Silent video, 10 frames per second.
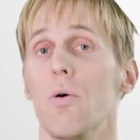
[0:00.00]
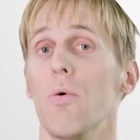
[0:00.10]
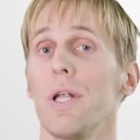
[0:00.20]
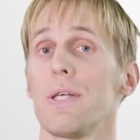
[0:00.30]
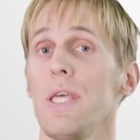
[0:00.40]

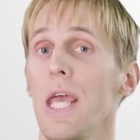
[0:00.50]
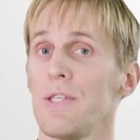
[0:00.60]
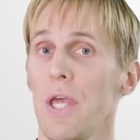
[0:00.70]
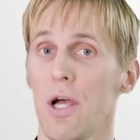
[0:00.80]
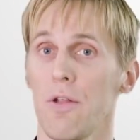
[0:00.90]
Want to see
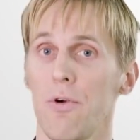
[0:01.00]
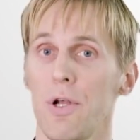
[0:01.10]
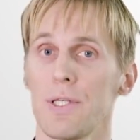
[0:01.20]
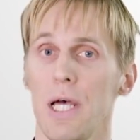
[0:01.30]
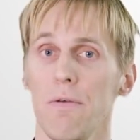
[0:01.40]
and check out for
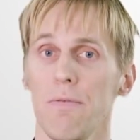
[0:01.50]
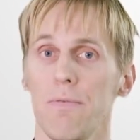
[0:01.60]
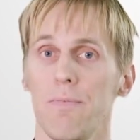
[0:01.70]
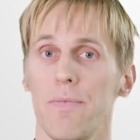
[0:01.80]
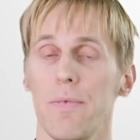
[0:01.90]

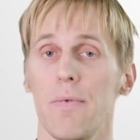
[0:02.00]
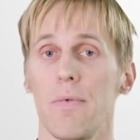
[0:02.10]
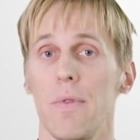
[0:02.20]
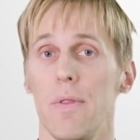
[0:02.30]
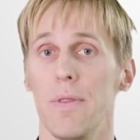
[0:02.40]
yourself?
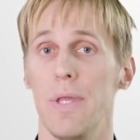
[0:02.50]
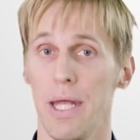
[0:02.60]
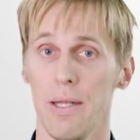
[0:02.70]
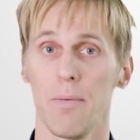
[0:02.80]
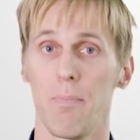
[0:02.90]

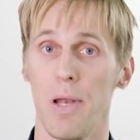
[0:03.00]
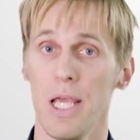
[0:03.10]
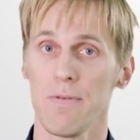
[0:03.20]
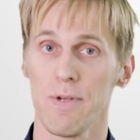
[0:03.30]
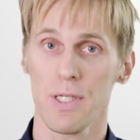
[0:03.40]
Then
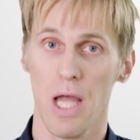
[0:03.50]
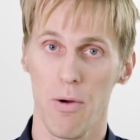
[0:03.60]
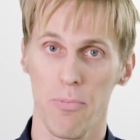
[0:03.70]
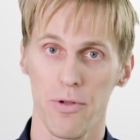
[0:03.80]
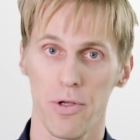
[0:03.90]
please visit
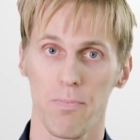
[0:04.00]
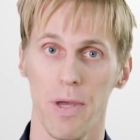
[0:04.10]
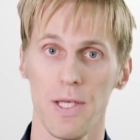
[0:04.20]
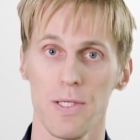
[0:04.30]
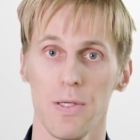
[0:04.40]
our product
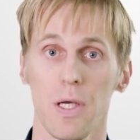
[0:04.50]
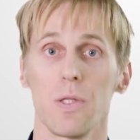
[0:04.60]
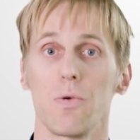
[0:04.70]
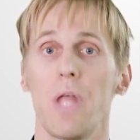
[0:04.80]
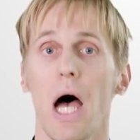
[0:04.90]
page
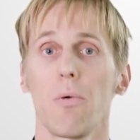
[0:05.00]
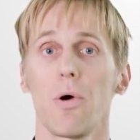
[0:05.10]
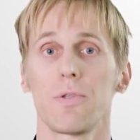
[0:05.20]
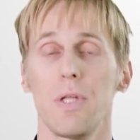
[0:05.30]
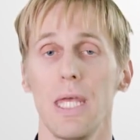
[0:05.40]
to
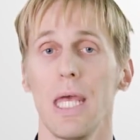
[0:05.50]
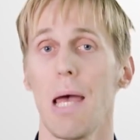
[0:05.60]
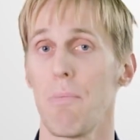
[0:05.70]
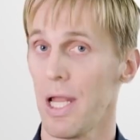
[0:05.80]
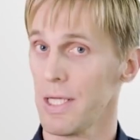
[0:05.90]
download the
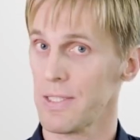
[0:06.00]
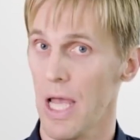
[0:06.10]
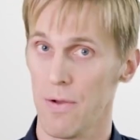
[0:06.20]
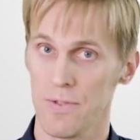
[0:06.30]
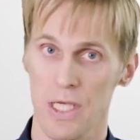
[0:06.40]

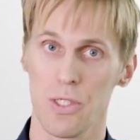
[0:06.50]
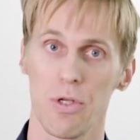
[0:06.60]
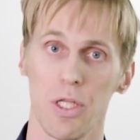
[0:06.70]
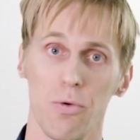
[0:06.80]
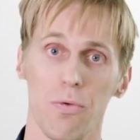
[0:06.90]

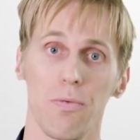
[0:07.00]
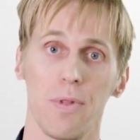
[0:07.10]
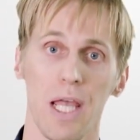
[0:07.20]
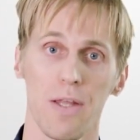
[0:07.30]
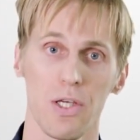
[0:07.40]
MLX90632
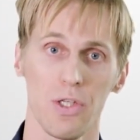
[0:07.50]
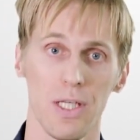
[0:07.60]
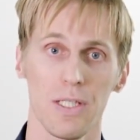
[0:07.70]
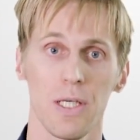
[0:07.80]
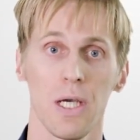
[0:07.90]
datasheet